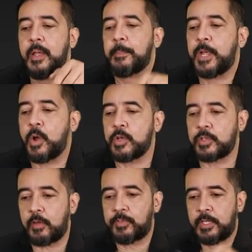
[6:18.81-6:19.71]
because
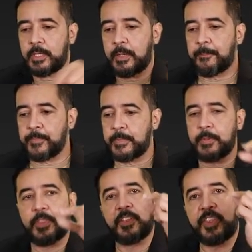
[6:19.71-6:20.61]
of
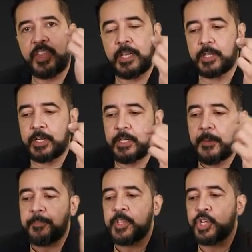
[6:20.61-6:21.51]
the thinner
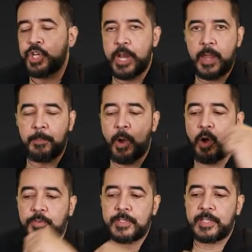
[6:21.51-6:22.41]
shape
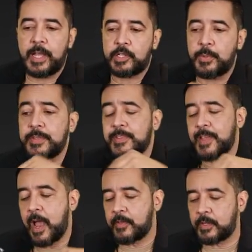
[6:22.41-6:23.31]
of this lateral
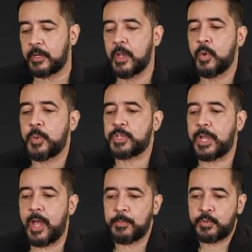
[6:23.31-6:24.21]
incisor, which
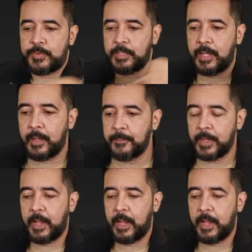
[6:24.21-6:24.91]
comes with the